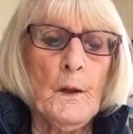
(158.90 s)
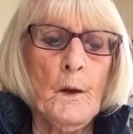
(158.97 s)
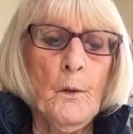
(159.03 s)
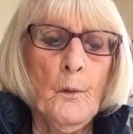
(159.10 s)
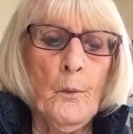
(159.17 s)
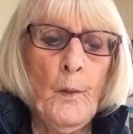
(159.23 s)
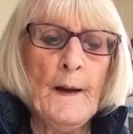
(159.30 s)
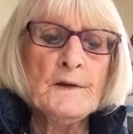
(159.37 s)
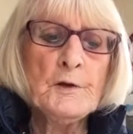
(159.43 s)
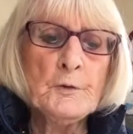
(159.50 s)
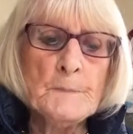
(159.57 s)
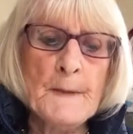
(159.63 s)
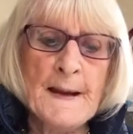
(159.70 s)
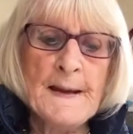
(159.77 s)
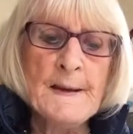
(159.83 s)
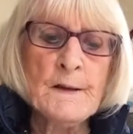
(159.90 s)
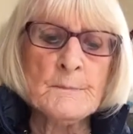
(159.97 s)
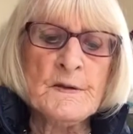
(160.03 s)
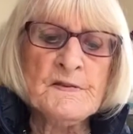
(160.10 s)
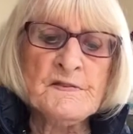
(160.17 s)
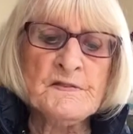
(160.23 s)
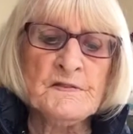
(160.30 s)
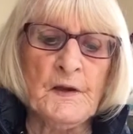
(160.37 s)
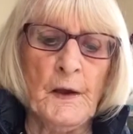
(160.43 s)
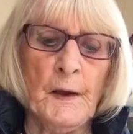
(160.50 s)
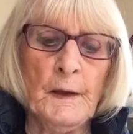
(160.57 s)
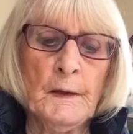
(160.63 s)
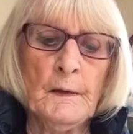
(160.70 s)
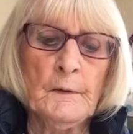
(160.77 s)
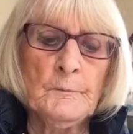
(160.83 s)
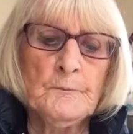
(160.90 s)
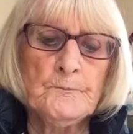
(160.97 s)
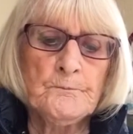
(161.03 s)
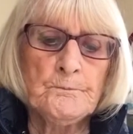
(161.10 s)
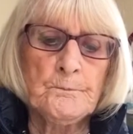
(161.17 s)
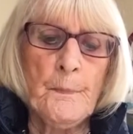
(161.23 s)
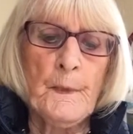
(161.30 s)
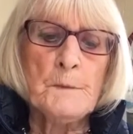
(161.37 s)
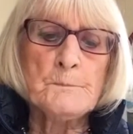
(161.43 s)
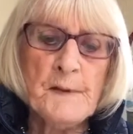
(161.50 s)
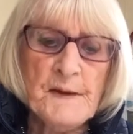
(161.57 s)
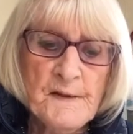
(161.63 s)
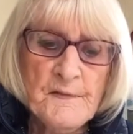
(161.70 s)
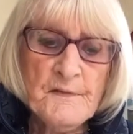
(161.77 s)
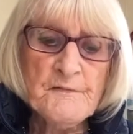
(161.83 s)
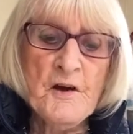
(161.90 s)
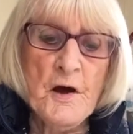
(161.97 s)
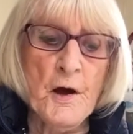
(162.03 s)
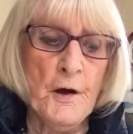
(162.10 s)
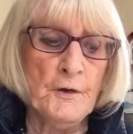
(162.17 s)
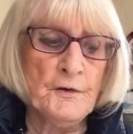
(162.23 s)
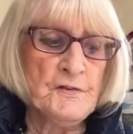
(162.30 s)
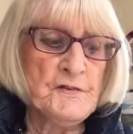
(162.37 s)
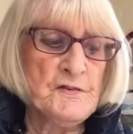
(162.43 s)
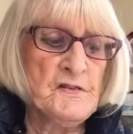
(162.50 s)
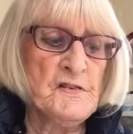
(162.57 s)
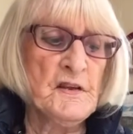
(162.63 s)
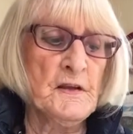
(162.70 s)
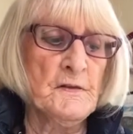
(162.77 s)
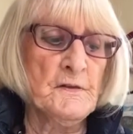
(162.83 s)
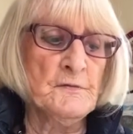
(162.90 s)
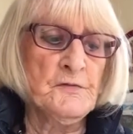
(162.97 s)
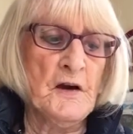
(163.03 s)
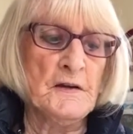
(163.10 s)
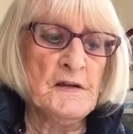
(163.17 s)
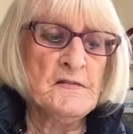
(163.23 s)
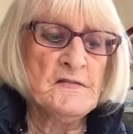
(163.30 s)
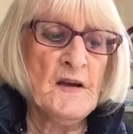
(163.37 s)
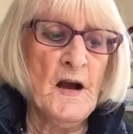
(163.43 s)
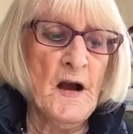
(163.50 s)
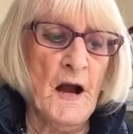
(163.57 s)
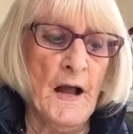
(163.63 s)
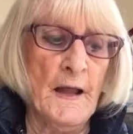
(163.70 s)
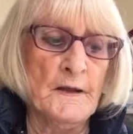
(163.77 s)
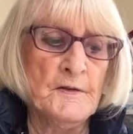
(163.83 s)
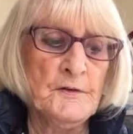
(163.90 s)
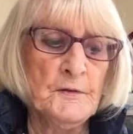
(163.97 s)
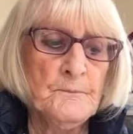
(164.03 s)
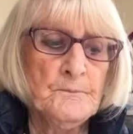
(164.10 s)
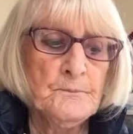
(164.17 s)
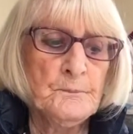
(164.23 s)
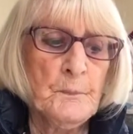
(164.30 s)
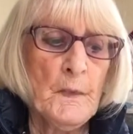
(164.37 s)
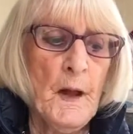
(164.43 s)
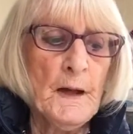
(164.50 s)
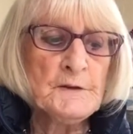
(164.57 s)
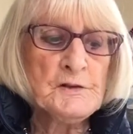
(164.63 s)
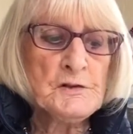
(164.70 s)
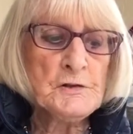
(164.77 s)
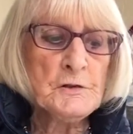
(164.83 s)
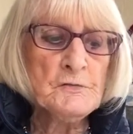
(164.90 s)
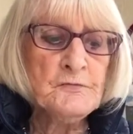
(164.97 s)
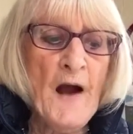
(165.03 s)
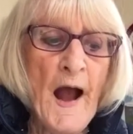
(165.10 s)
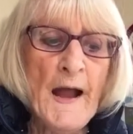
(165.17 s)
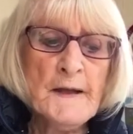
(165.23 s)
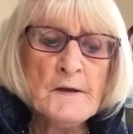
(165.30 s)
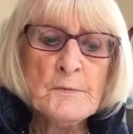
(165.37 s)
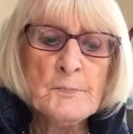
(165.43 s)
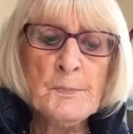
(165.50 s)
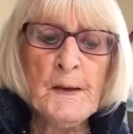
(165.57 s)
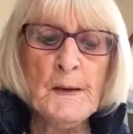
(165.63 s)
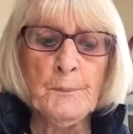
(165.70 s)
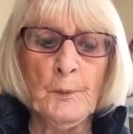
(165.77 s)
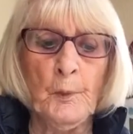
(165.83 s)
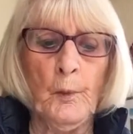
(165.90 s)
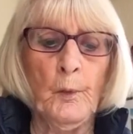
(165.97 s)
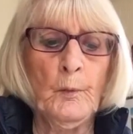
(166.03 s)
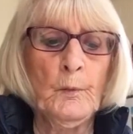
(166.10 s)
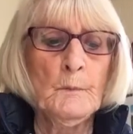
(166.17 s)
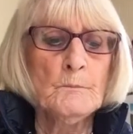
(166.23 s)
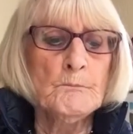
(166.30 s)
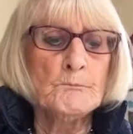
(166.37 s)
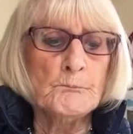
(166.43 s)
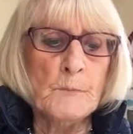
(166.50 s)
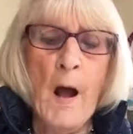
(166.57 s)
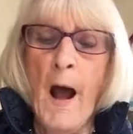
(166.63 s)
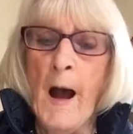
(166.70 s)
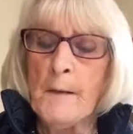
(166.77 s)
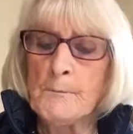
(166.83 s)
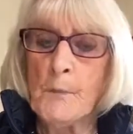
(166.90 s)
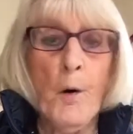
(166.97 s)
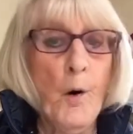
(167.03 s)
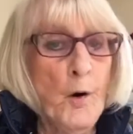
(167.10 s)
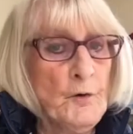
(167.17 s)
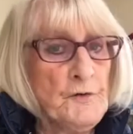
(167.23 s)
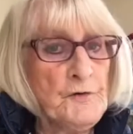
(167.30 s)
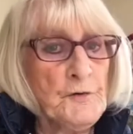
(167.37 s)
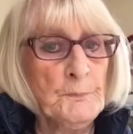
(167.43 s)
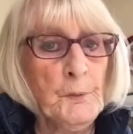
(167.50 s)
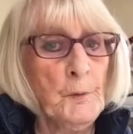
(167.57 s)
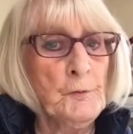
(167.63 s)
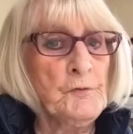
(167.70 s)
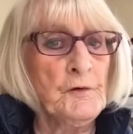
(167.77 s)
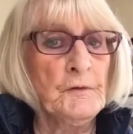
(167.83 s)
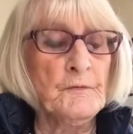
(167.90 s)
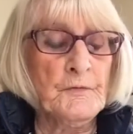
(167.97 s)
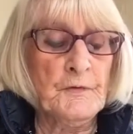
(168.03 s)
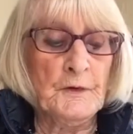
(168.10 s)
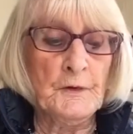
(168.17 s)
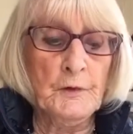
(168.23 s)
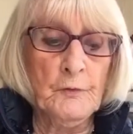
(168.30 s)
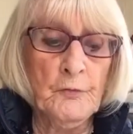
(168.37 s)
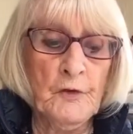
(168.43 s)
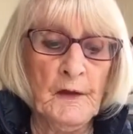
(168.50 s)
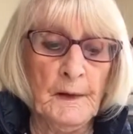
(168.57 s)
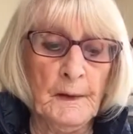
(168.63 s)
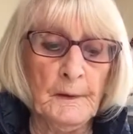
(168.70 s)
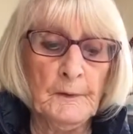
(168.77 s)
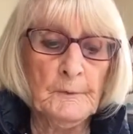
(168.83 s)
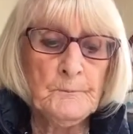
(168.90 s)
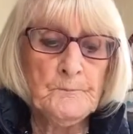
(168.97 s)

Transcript: When you make a mistake, be the first to see the funny side, and you'll find people are more supportive than you think,